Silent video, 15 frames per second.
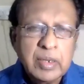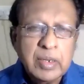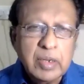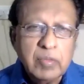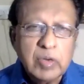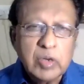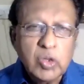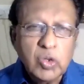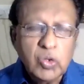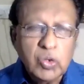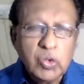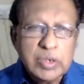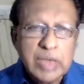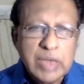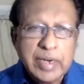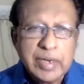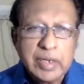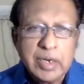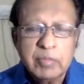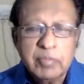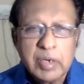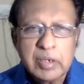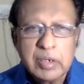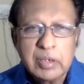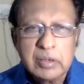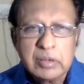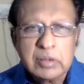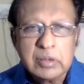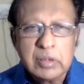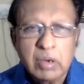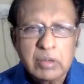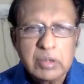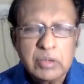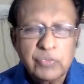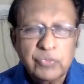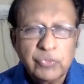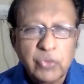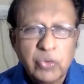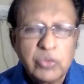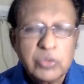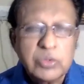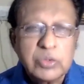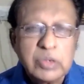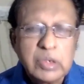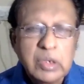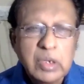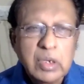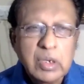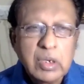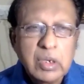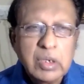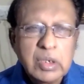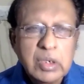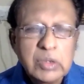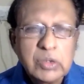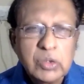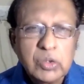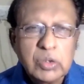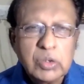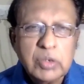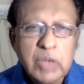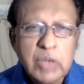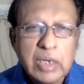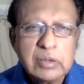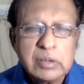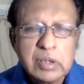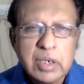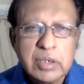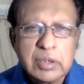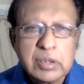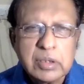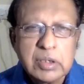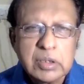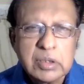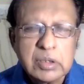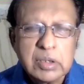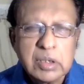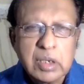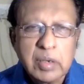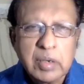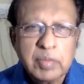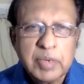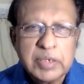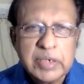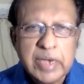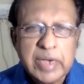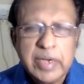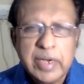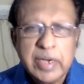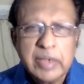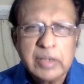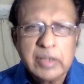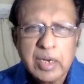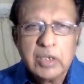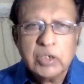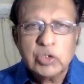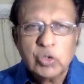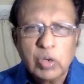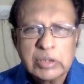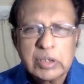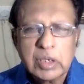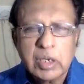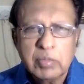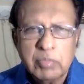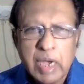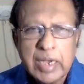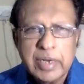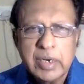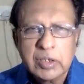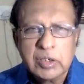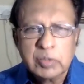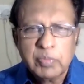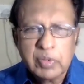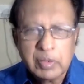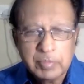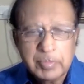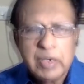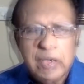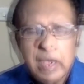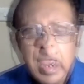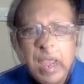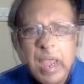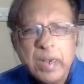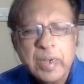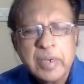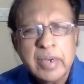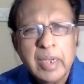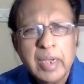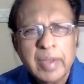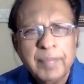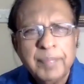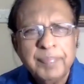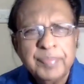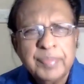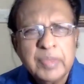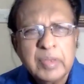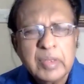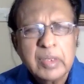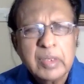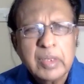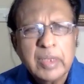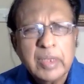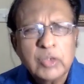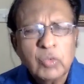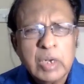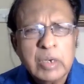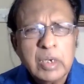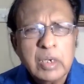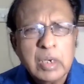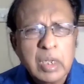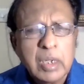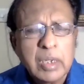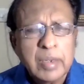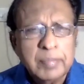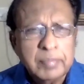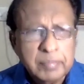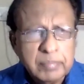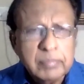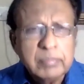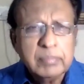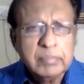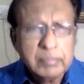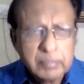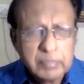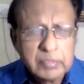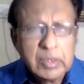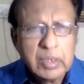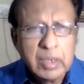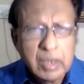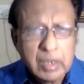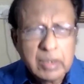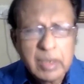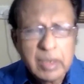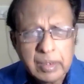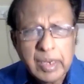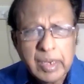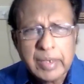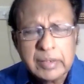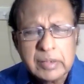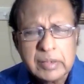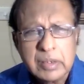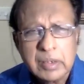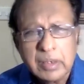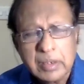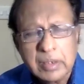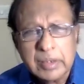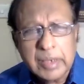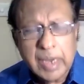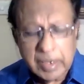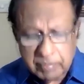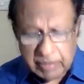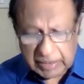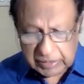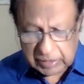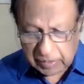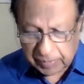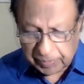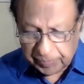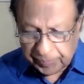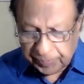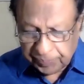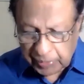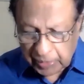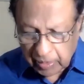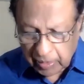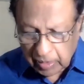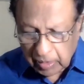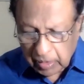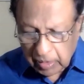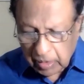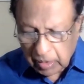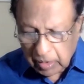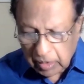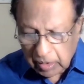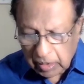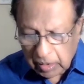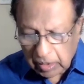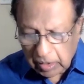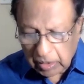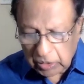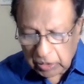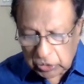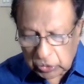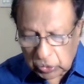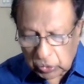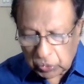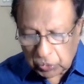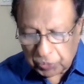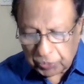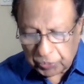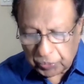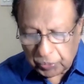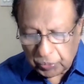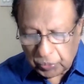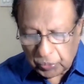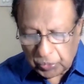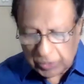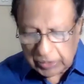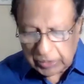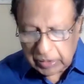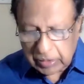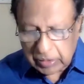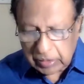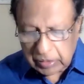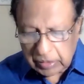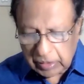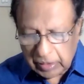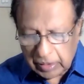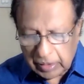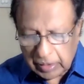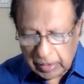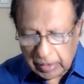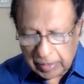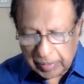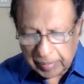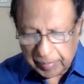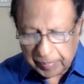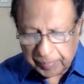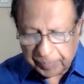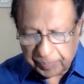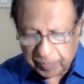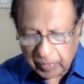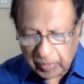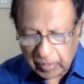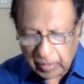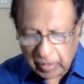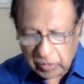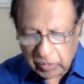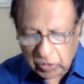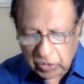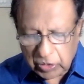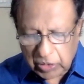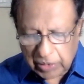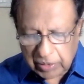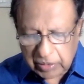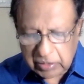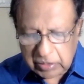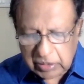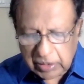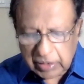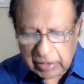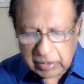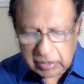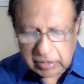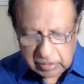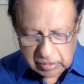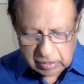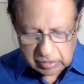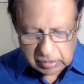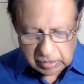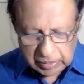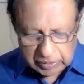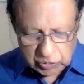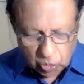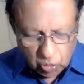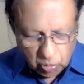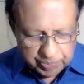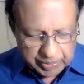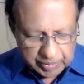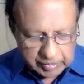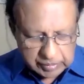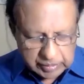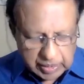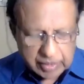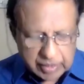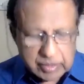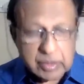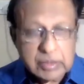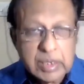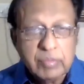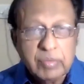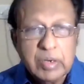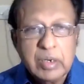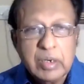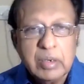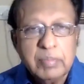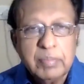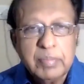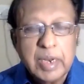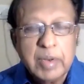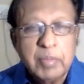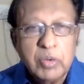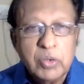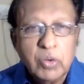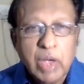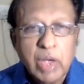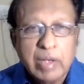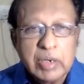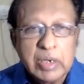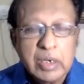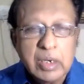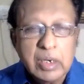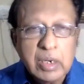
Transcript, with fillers: even though that agreement is not in force. So the United States is uh, pretending that this was a minor and um, things will uh, uh get, uh, get better. Uh, so whether the so the United States is hoping that they will be able to have a